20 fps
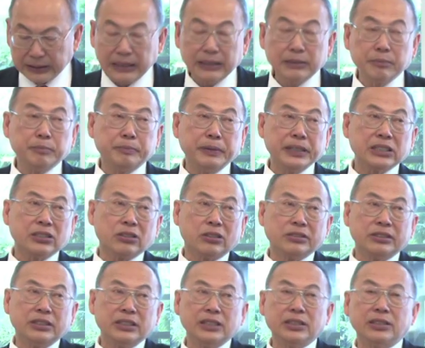then based
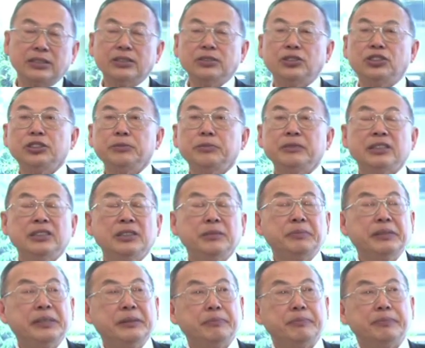on this
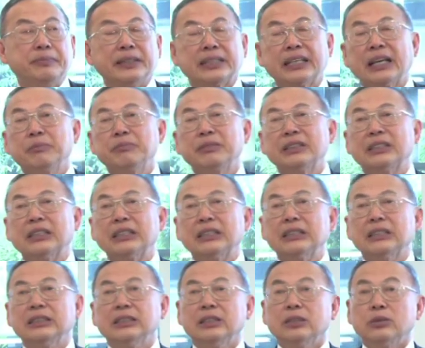GDP per
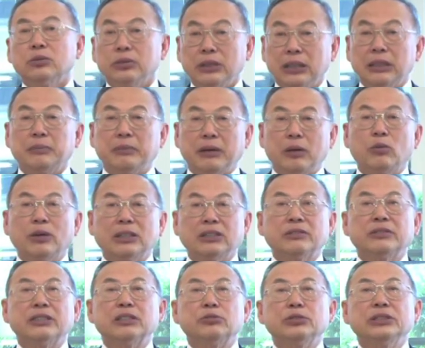capita, we are about
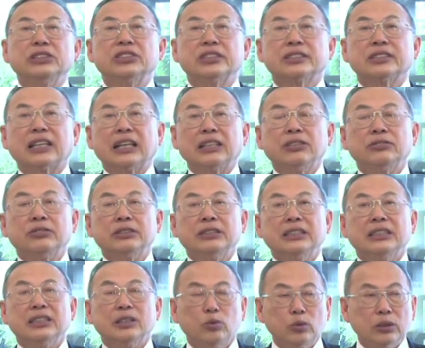one of the richest
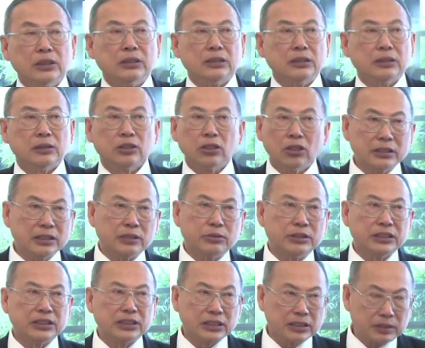countries in the world. Not the
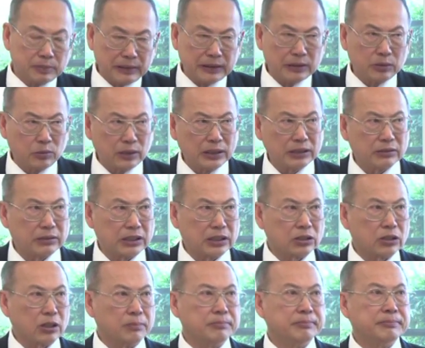richest, but one of
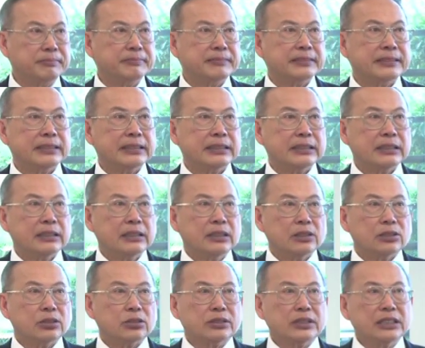the top.
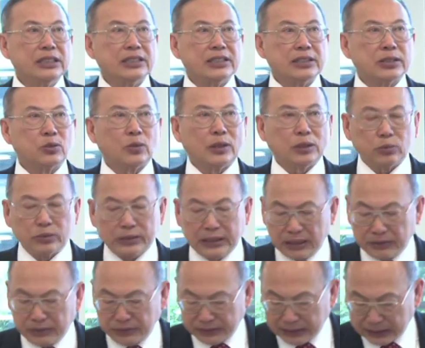So this is what we
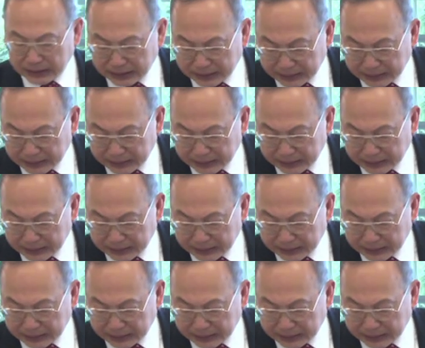have